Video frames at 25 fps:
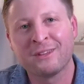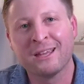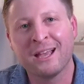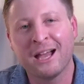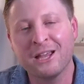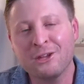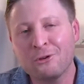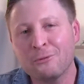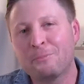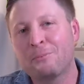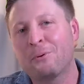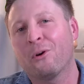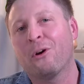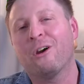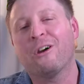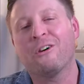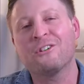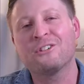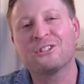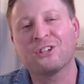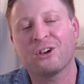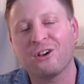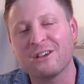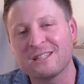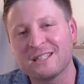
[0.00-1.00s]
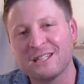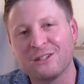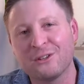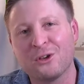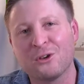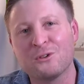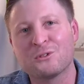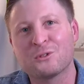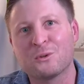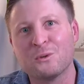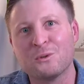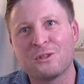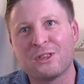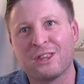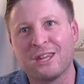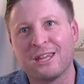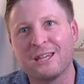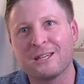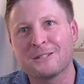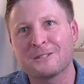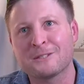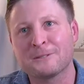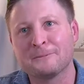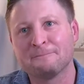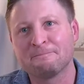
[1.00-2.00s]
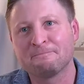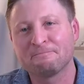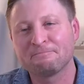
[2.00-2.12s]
Are you prioritizing those good things?